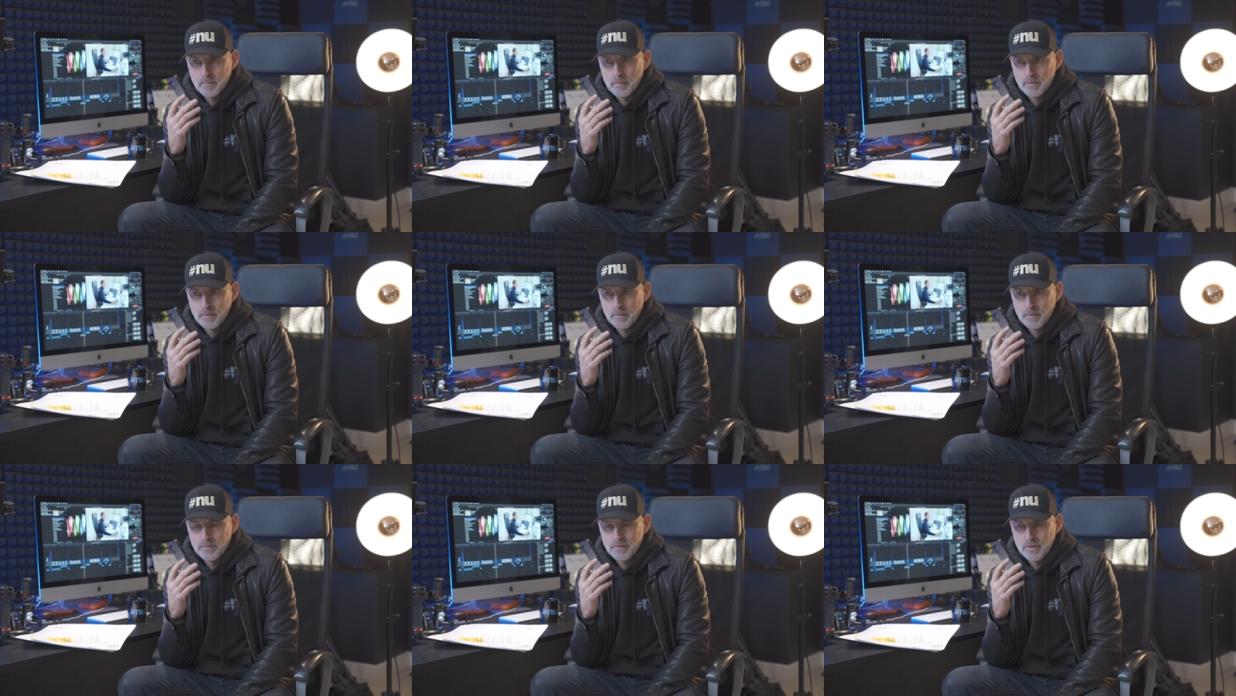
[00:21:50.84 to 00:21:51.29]

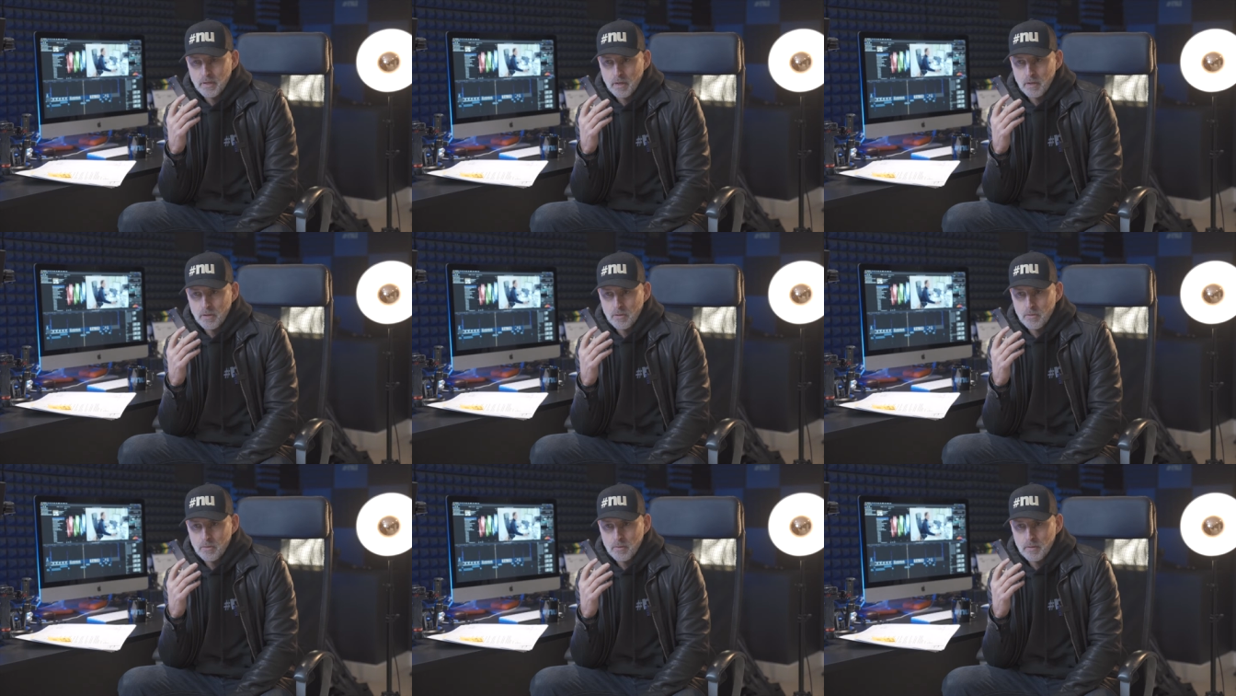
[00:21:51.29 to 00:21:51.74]

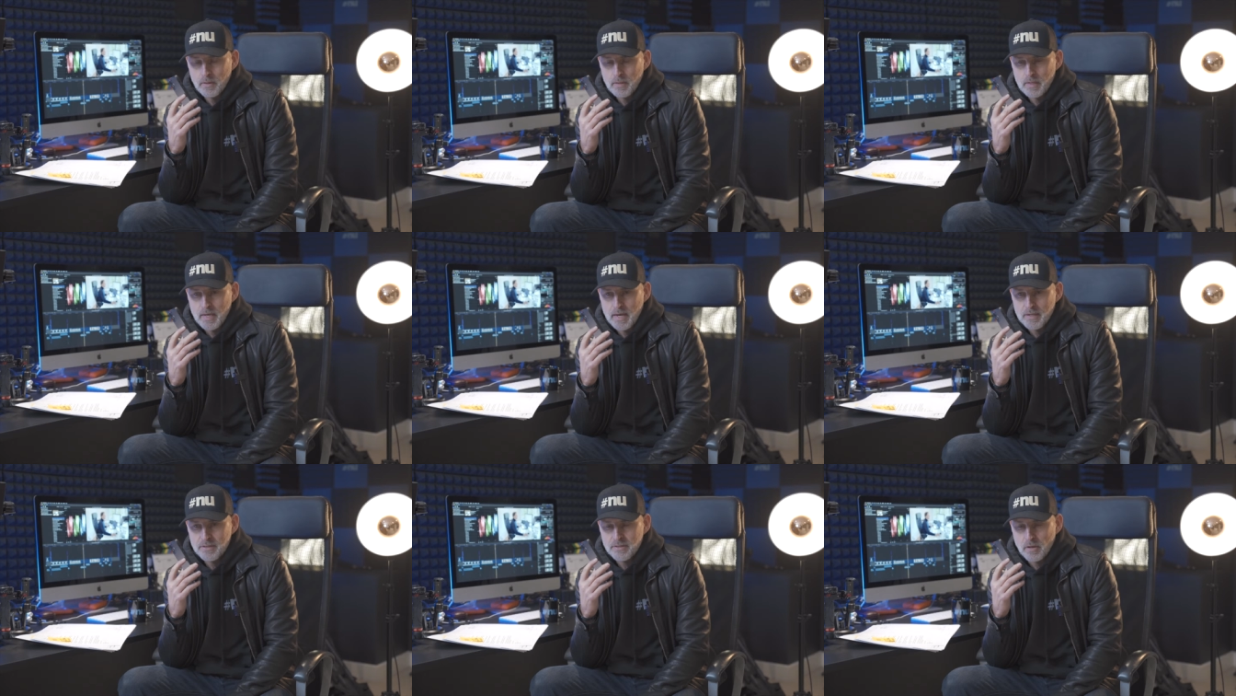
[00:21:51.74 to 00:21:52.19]
So
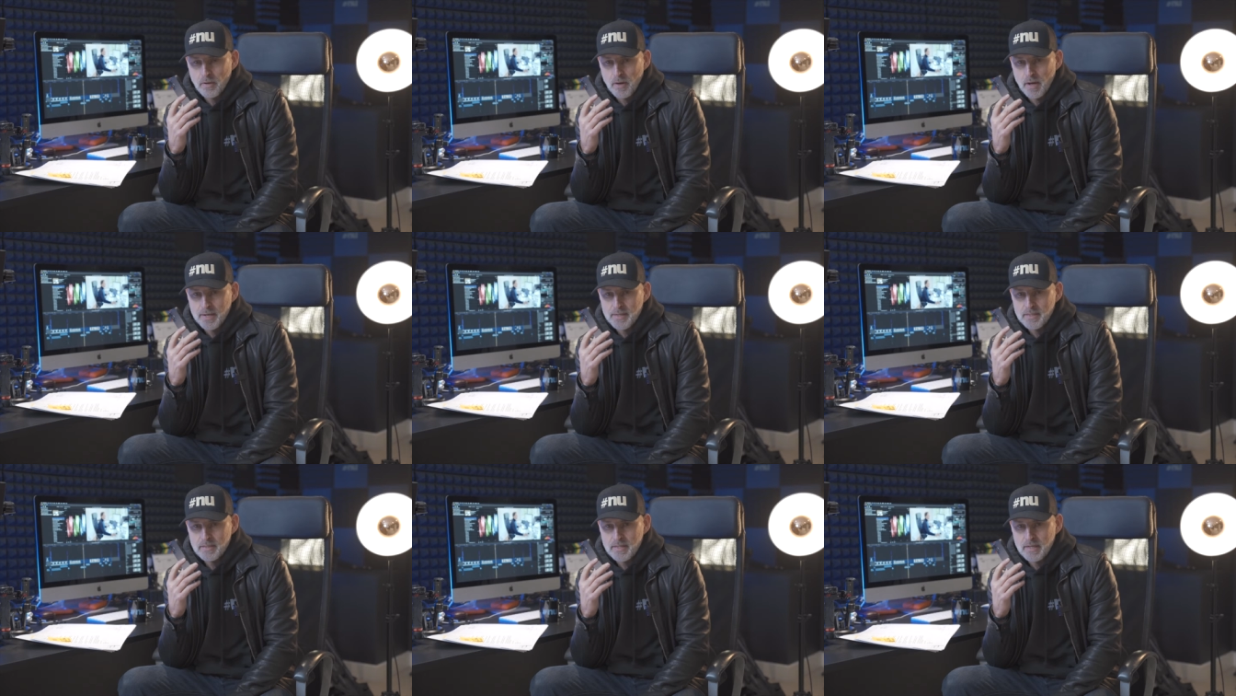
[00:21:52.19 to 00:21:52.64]
I
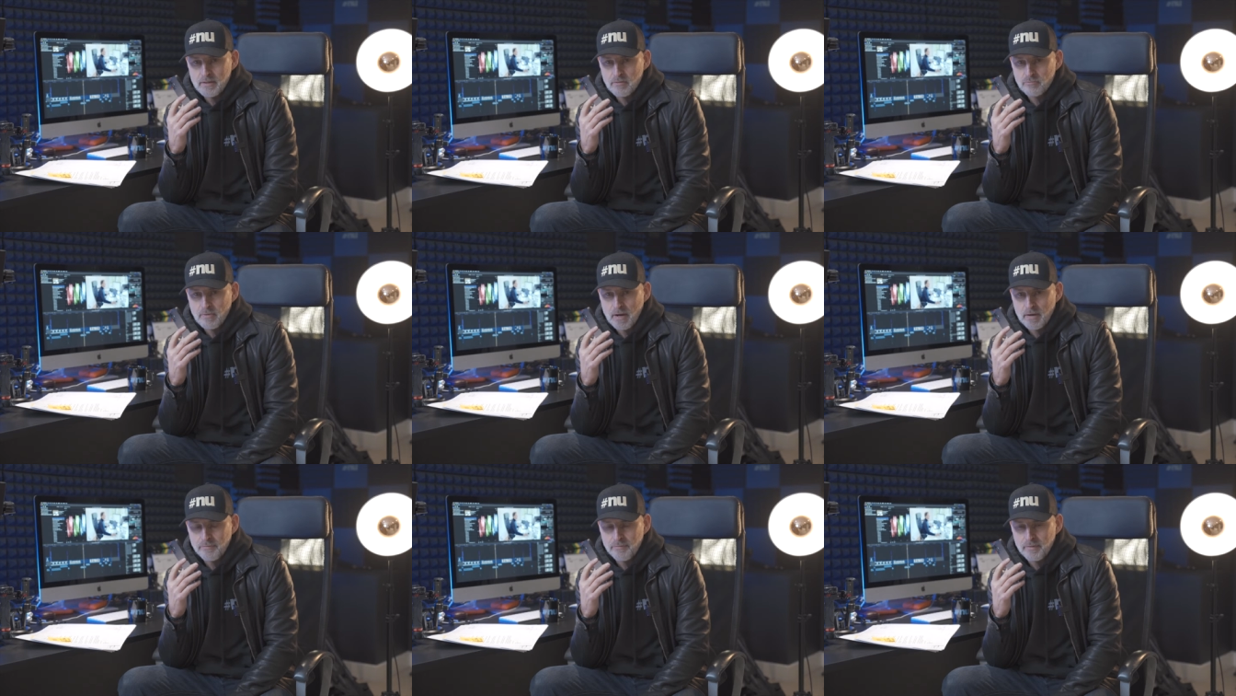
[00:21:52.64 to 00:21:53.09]
said
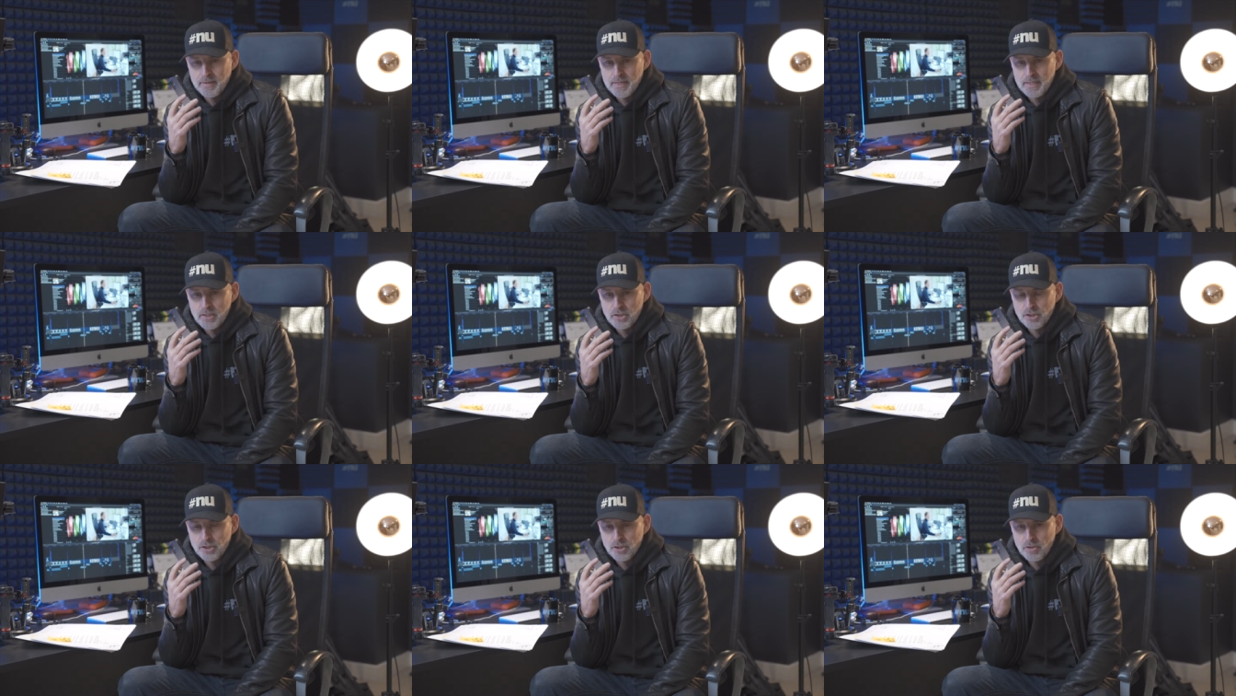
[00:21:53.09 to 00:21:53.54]

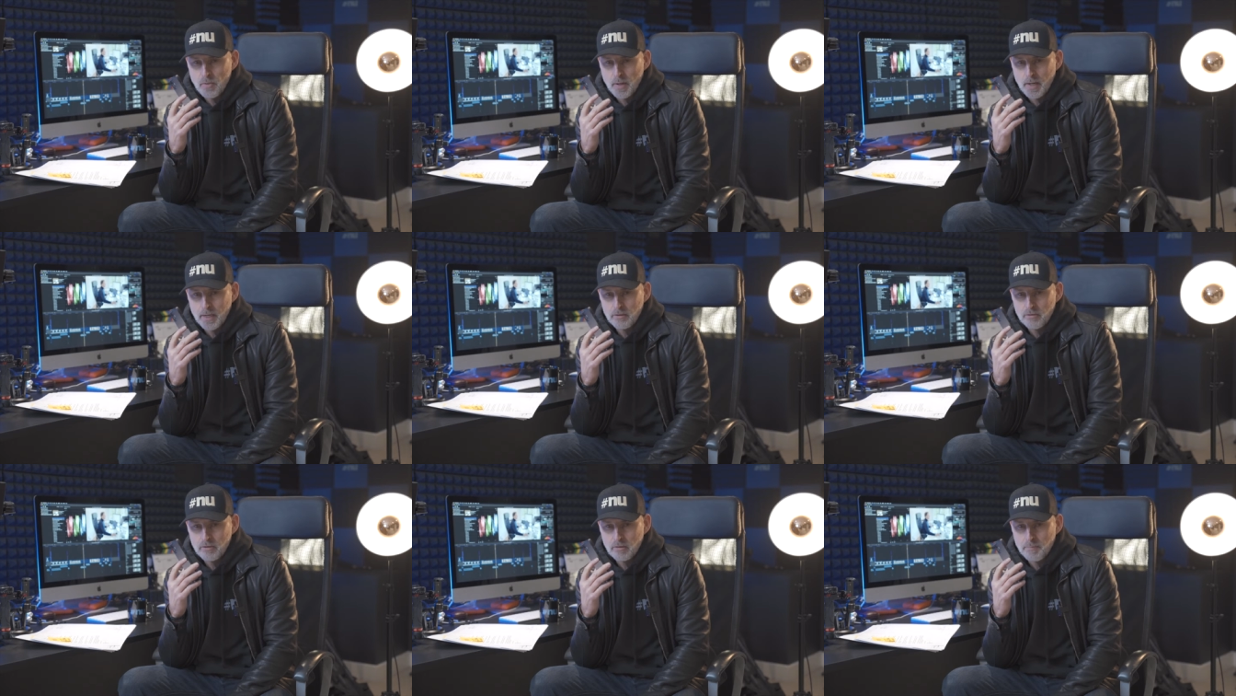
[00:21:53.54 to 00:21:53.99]
roughly
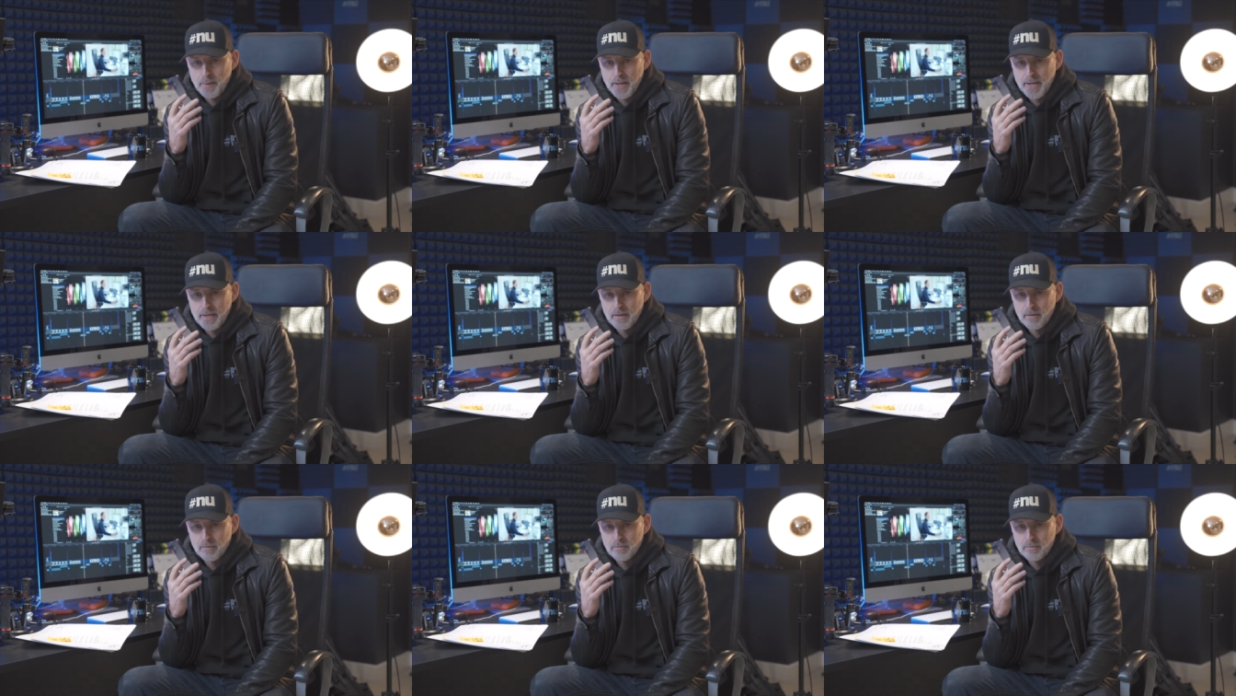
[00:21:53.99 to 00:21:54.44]

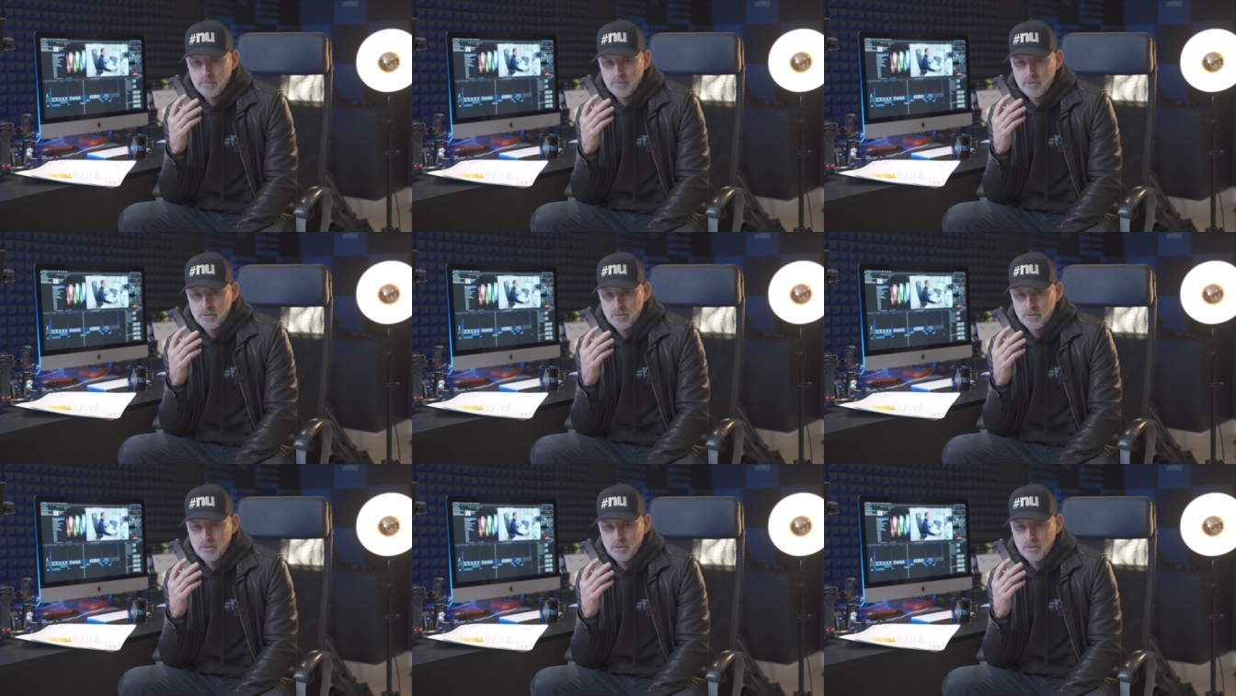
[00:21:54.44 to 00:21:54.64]
£200